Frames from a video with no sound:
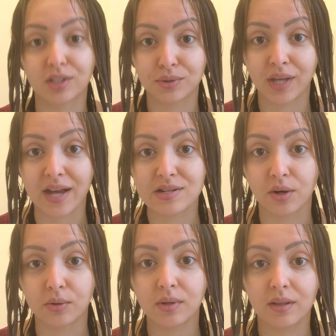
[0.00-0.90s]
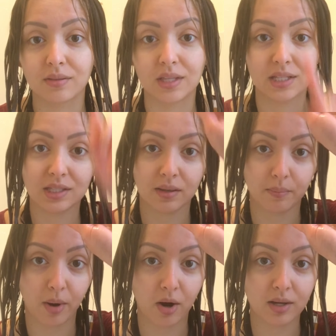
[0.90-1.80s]
side note, this
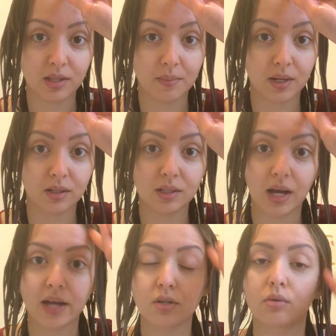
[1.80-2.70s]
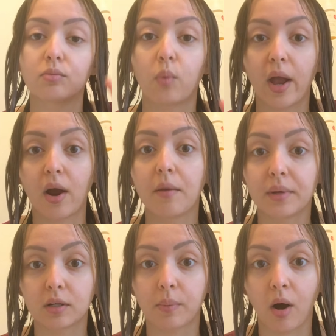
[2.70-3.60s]
part in the middle, I don't wear a
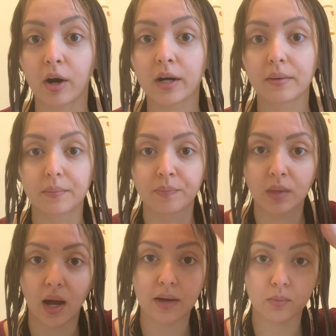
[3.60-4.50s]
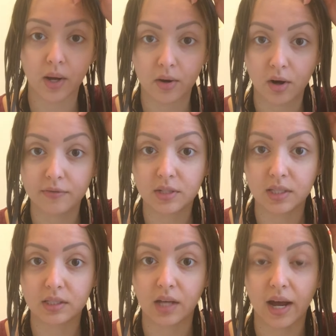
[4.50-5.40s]
middle part. I wear it off to the
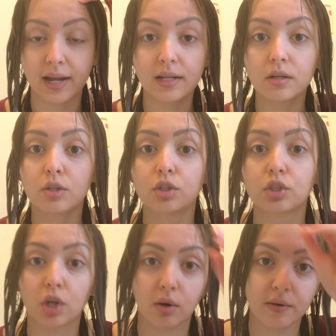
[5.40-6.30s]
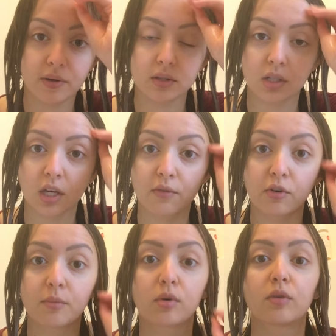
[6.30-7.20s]
side. So if you're looking for
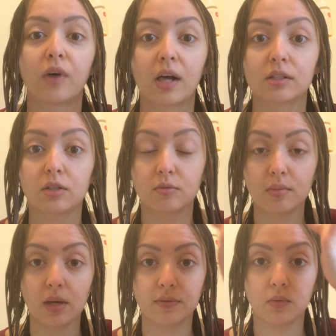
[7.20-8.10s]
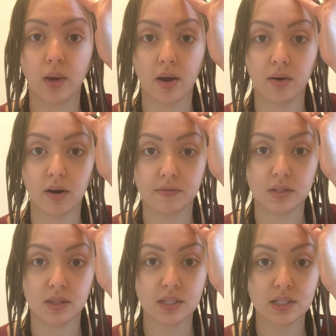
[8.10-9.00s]
more volume, if you wear it off to
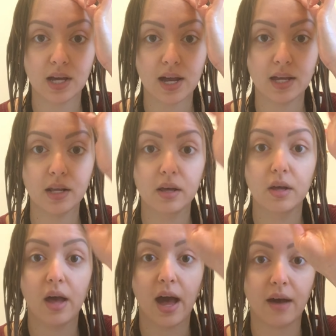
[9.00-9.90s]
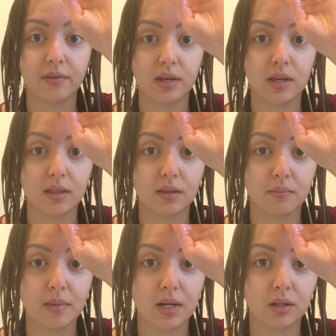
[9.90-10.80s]
this side, have it in the
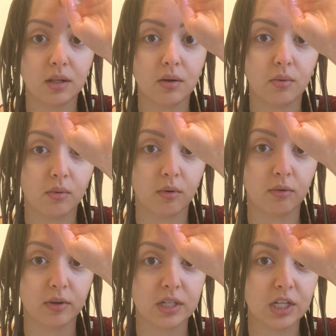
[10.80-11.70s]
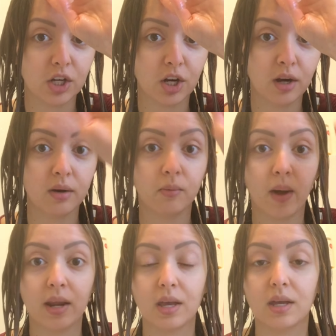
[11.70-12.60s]
middle or over here
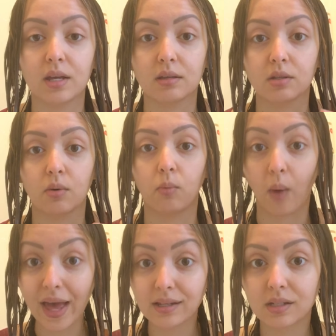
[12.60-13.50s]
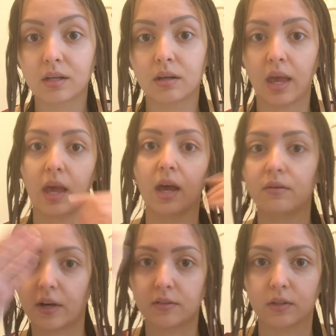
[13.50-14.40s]
when it is wet, and
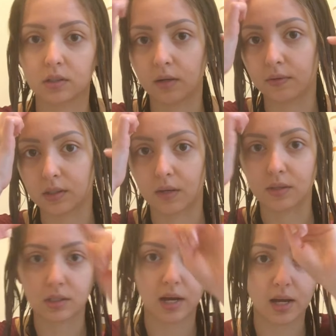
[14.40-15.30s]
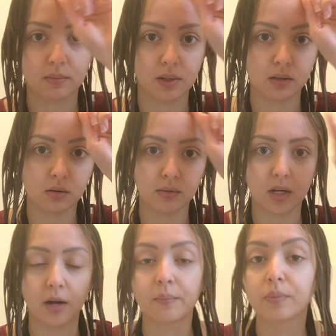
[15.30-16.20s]
vice versa if it's on the side, middle, or over
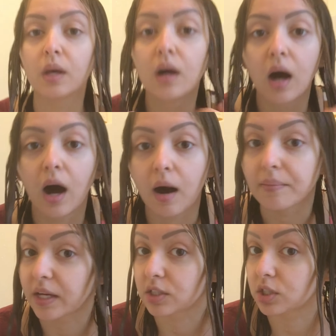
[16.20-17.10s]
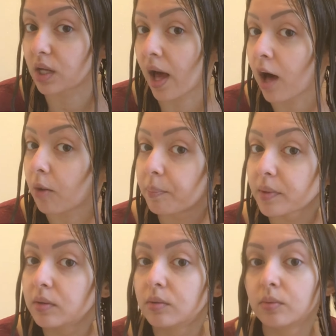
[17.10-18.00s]
here. That's just gonna help
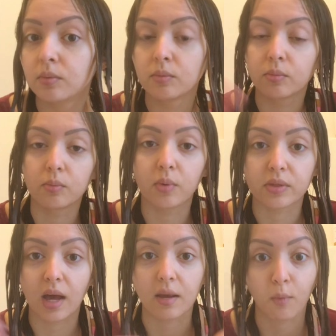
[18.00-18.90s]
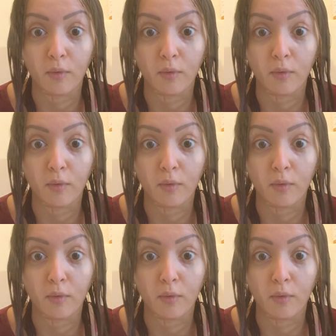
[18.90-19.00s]
with getting more